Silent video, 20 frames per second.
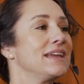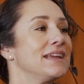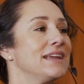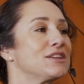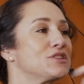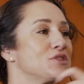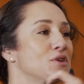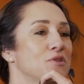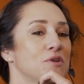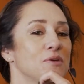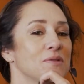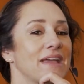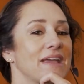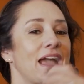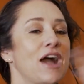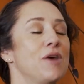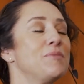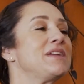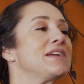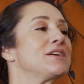anecdotal, like
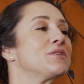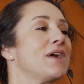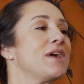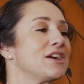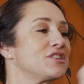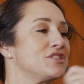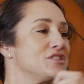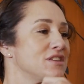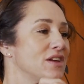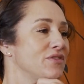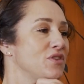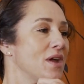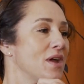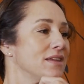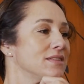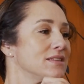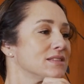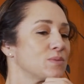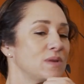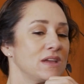how many interactions have you
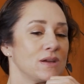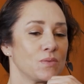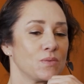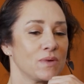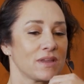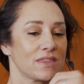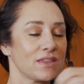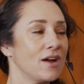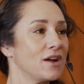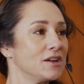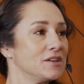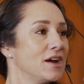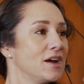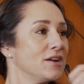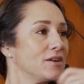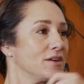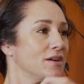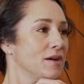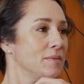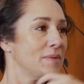had this week with our
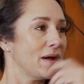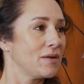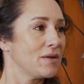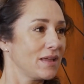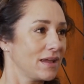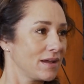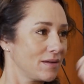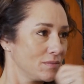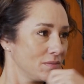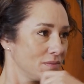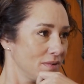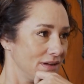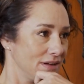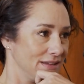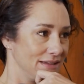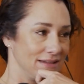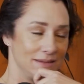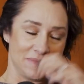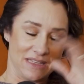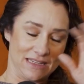daughter about like,
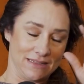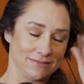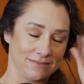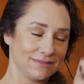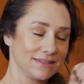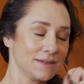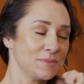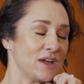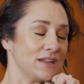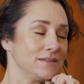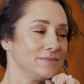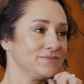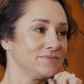I mean, come on.